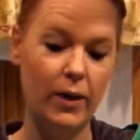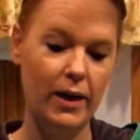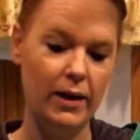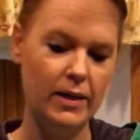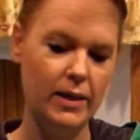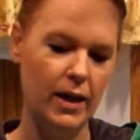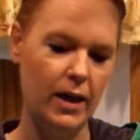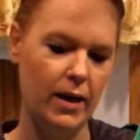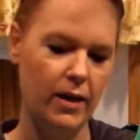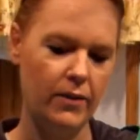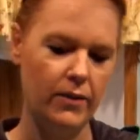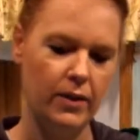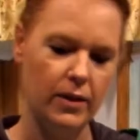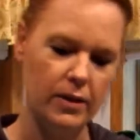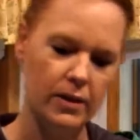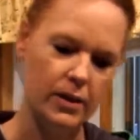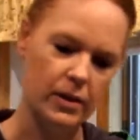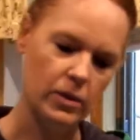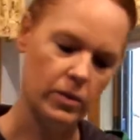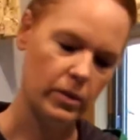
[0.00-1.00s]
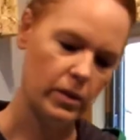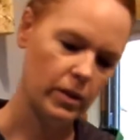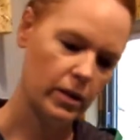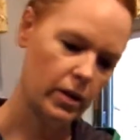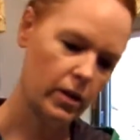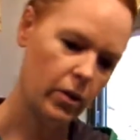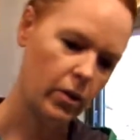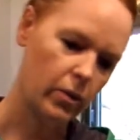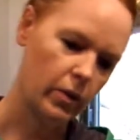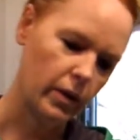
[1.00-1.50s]
way to have this is with the
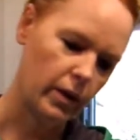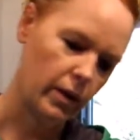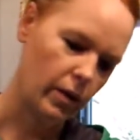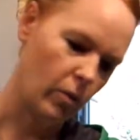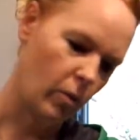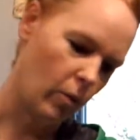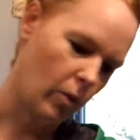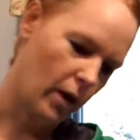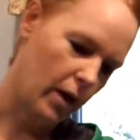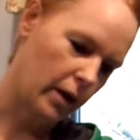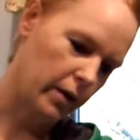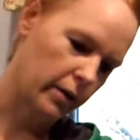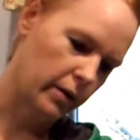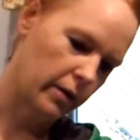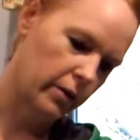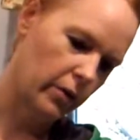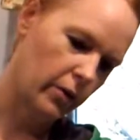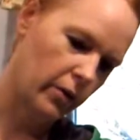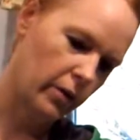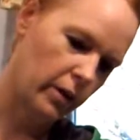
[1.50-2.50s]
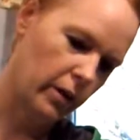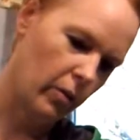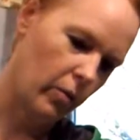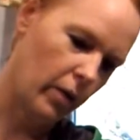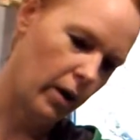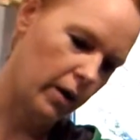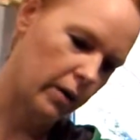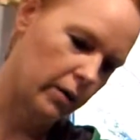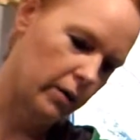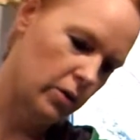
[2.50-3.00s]
coconut water. Coconut
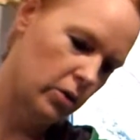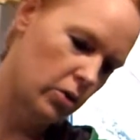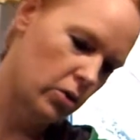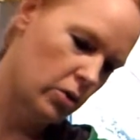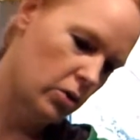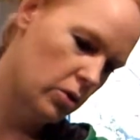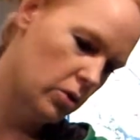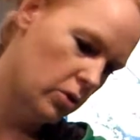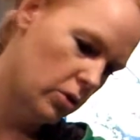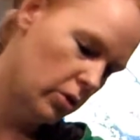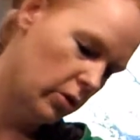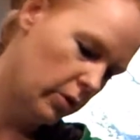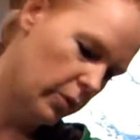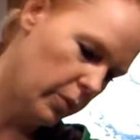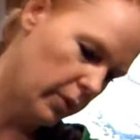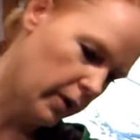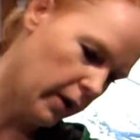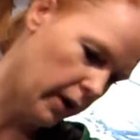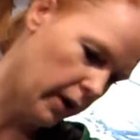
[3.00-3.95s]
water is super